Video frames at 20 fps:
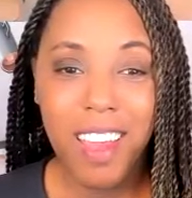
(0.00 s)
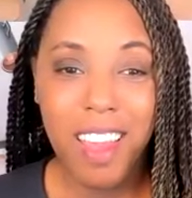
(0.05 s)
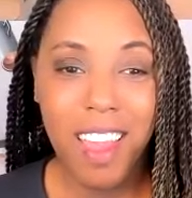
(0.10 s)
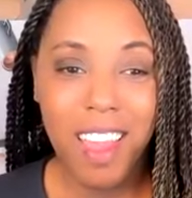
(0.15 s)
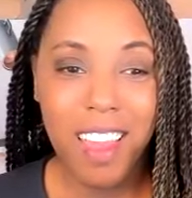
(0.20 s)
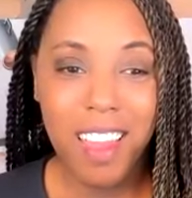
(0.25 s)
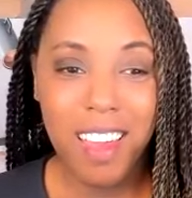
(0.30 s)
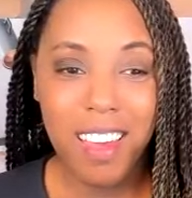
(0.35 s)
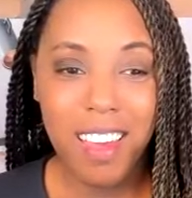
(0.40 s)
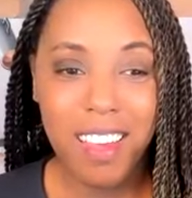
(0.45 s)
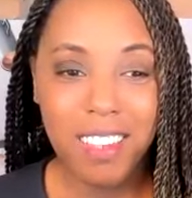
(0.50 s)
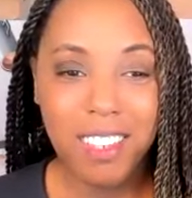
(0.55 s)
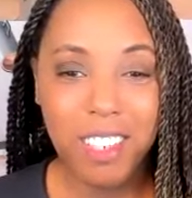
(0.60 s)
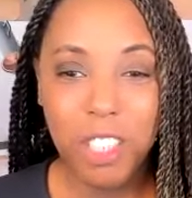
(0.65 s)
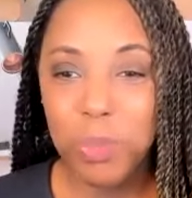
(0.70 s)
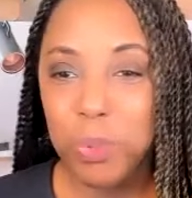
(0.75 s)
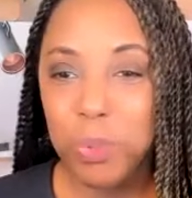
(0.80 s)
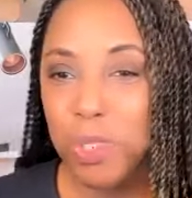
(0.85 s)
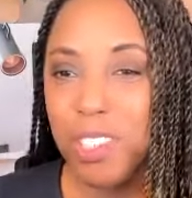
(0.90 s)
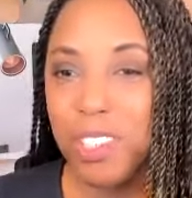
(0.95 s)
and
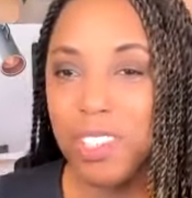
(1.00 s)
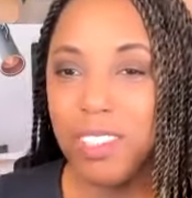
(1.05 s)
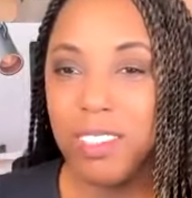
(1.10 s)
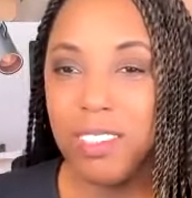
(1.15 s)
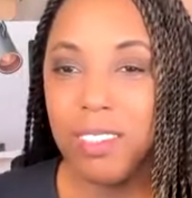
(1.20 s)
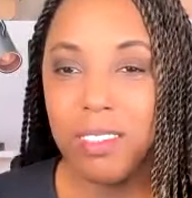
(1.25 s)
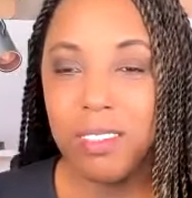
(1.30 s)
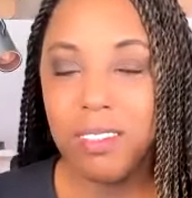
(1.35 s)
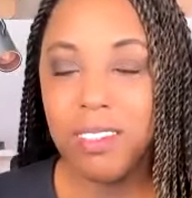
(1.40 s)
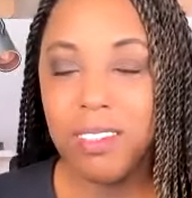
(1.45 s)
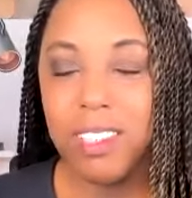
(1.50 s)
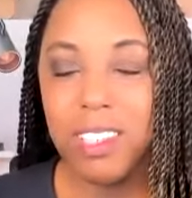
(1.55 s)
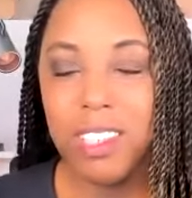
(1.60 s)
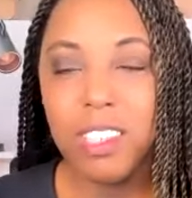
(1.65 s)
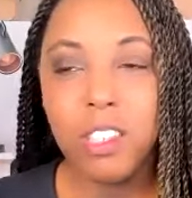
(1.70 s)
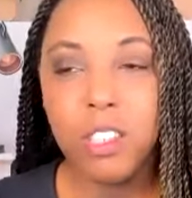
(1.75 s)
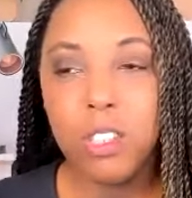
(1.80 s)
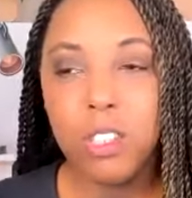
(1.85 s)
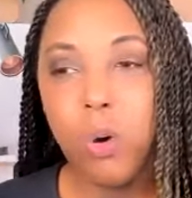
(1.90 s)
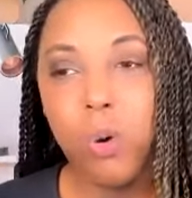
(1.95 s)
she was
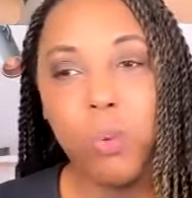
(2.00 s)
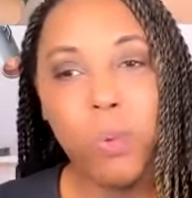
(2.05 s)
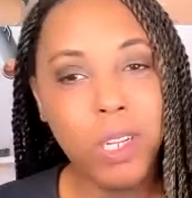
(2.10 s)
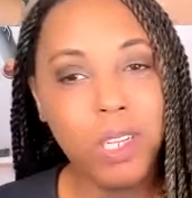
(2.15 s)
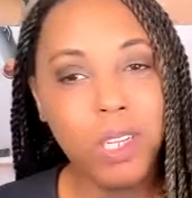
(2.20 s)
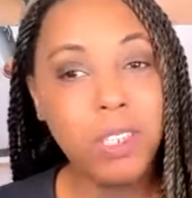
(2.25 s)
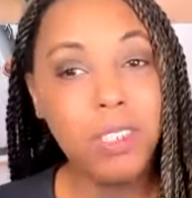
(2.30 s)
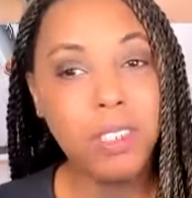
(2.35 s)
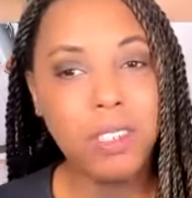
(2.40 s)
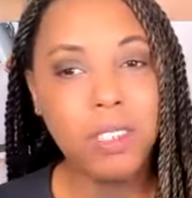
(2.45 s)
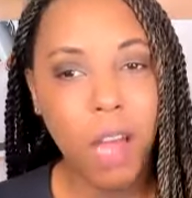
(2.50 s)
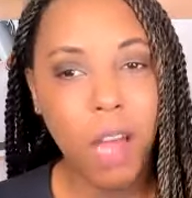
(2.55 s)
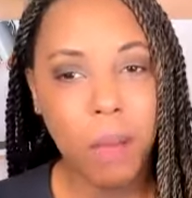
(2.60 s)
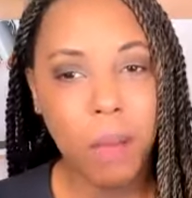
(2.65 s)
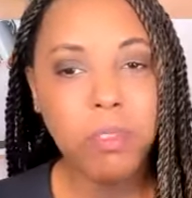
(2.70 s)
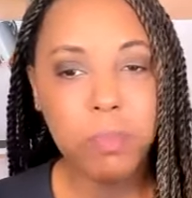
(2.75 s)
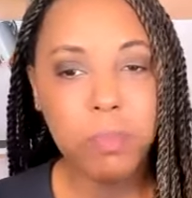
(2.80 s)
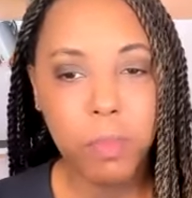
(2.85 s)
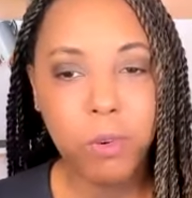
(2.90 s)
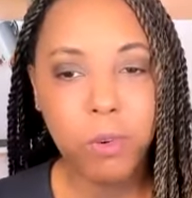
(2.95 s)
just so ready to
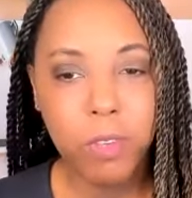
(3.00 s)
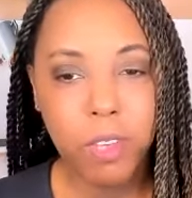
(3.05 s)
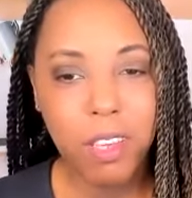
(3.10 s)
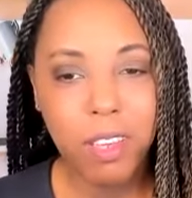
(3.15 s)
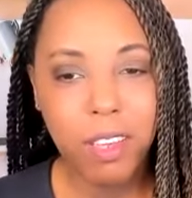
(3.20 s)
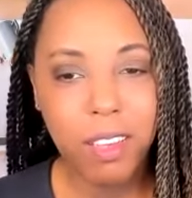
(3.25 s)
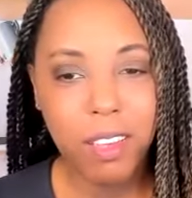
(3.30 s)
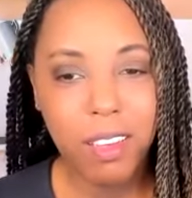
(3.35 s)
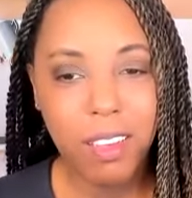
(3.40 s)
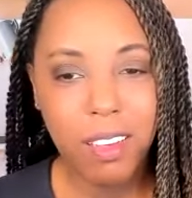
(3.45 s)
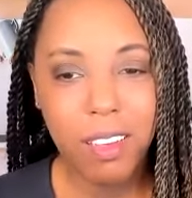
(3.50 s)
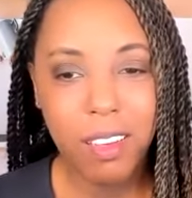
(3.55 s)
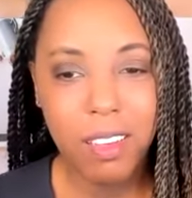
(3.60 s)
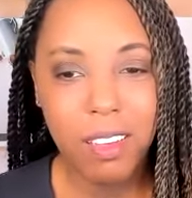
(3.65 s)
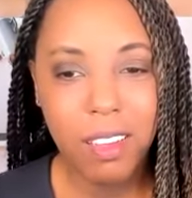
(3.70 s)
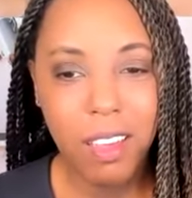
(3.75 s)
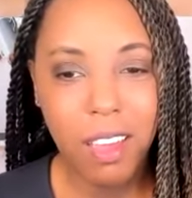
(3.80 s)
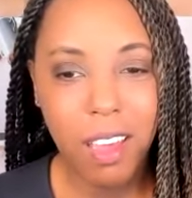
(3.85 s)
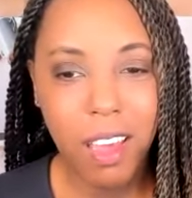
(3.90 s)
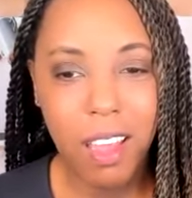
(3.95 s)
stop smoking.
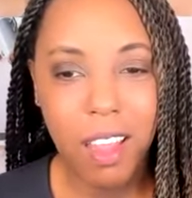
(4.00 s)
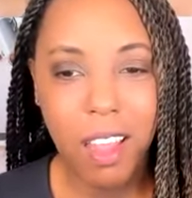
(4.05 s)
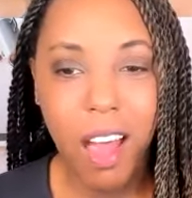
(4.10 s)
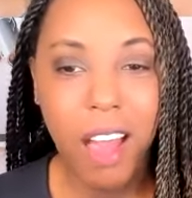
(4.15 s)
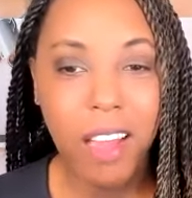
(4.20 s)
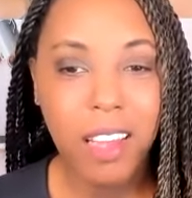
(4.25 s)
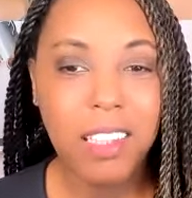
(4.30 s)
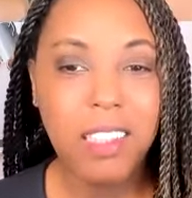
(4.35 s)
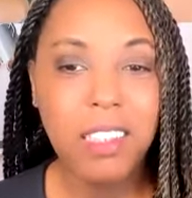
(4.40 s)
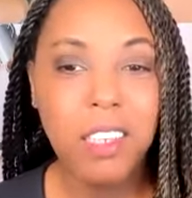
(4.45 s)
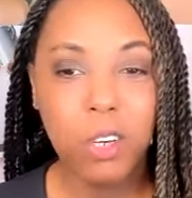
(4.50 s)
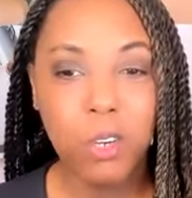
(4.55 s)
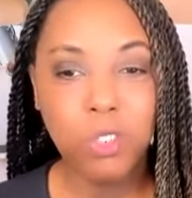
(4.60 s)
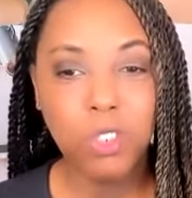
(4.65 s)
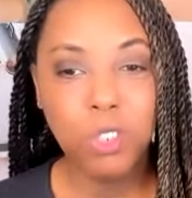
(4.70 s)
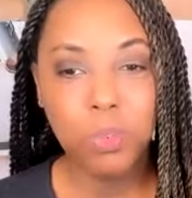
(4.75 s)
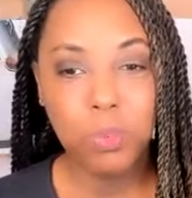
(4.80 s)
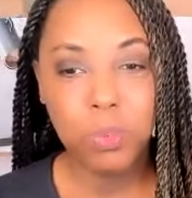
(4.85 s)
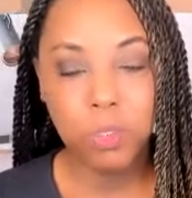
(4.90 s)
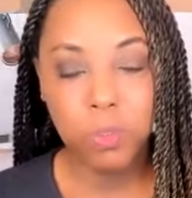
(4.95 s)
And I could tell
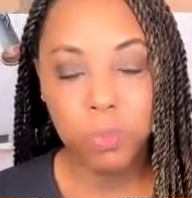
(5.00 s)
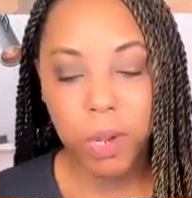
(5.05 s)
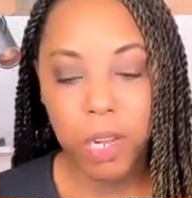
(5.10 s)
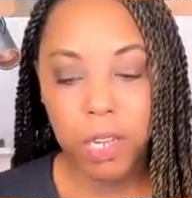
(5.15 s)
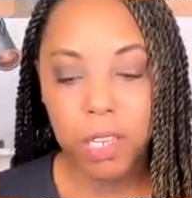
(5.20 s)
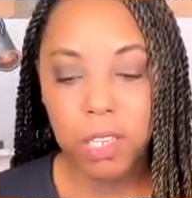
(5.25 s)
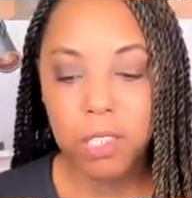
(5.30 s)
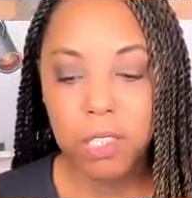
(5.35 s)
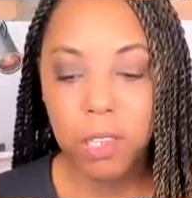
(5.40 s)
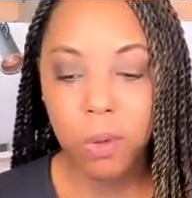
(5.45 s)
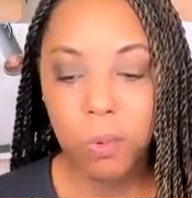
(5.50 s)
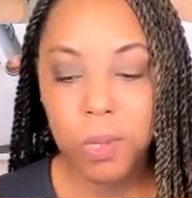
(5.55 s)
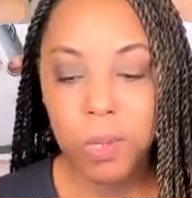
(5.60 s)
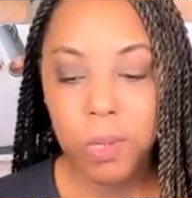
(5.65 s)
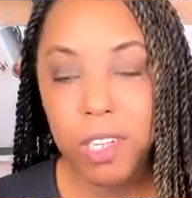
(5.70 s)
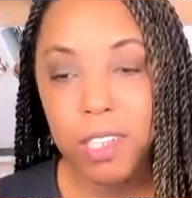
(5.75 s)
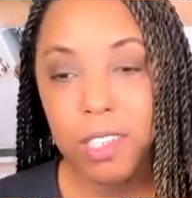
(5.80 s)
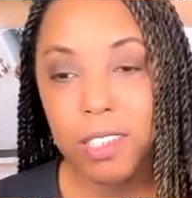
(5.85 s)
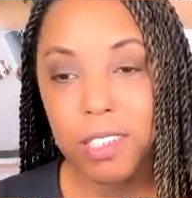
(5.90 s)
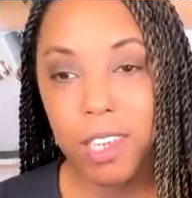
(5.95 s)
she was ready. So we
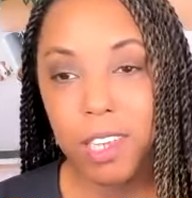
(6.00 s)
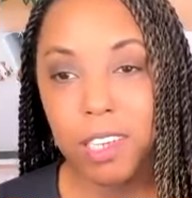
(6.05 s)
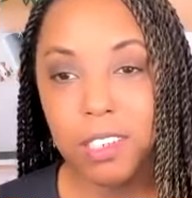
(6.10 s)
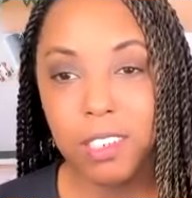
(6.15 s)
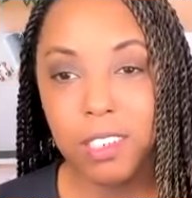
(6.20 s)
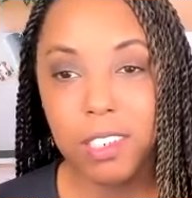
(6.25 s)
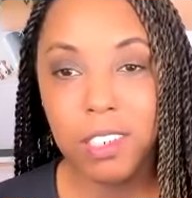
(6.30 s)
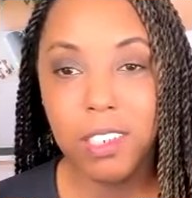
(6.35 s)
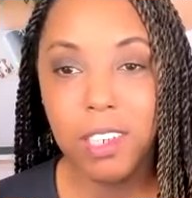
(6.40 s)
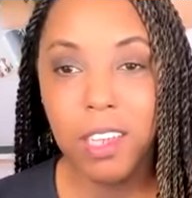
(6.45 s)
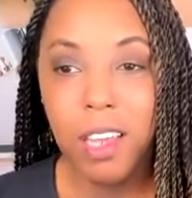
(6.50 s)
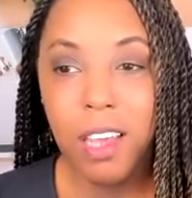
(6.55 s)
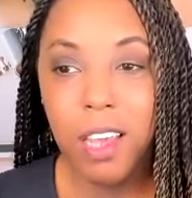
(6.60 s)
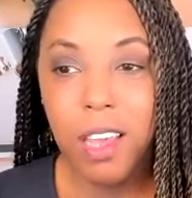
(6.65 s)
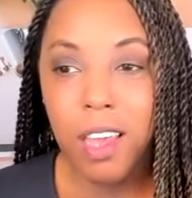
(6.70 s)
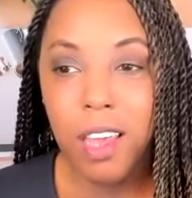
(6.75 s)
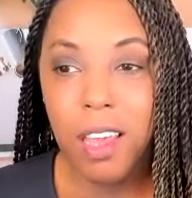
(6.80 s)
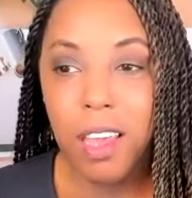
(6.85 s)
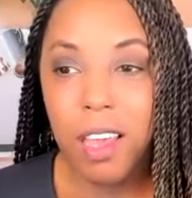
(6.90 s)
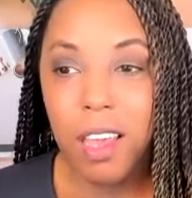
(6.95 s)
did a session,
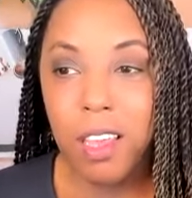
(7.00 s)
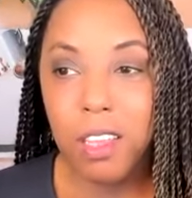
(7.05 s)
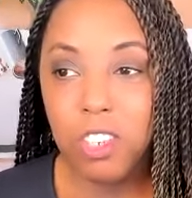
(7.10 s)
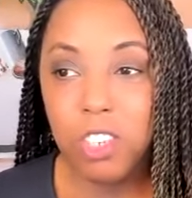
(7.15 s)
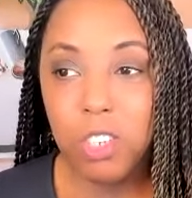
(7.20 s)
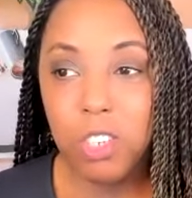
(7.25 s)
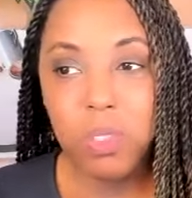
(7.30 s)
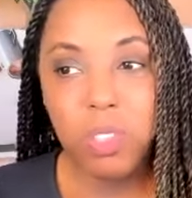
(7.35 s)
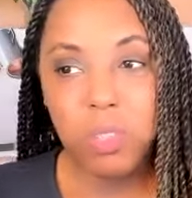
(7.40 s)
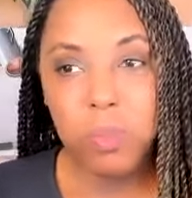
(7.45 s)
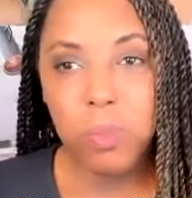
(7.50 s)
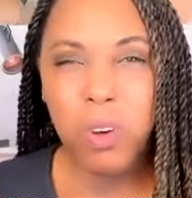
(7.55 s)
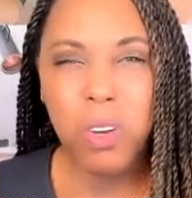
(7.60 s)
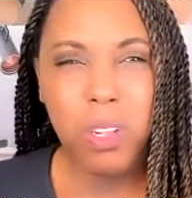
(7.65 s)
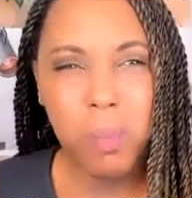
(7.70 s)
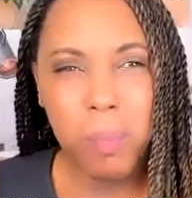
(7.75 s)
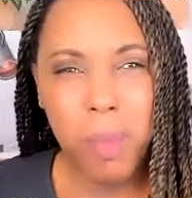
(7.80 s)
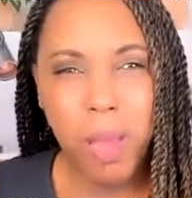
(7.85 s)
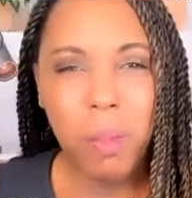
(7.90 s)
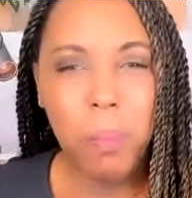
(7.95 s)
and she was
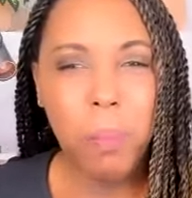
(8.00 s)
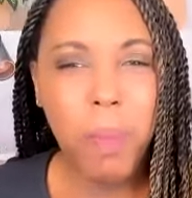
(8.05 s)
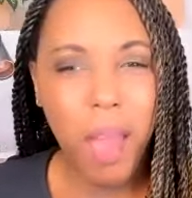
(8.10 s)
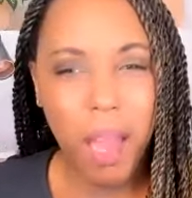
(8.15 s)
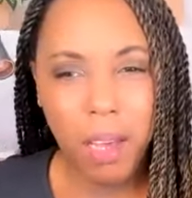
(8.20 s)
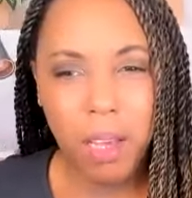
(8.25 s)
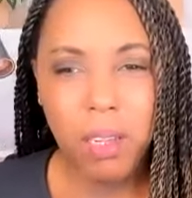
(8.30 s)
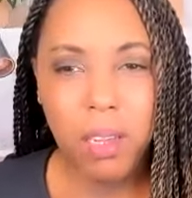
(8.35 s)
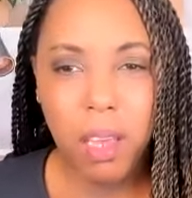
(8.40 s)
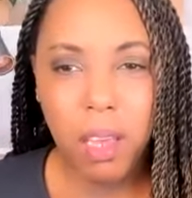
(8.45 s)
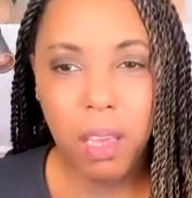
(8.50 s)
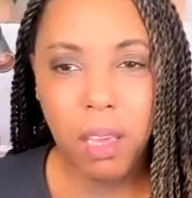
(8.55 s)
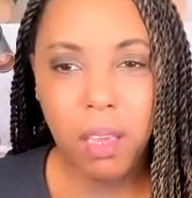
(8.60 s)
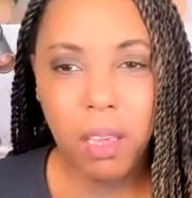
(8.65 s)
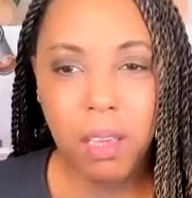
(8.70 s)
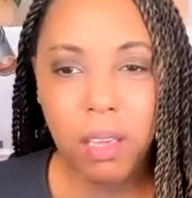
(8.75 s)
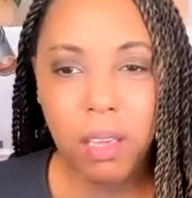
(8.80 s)
smoking about a pack a day.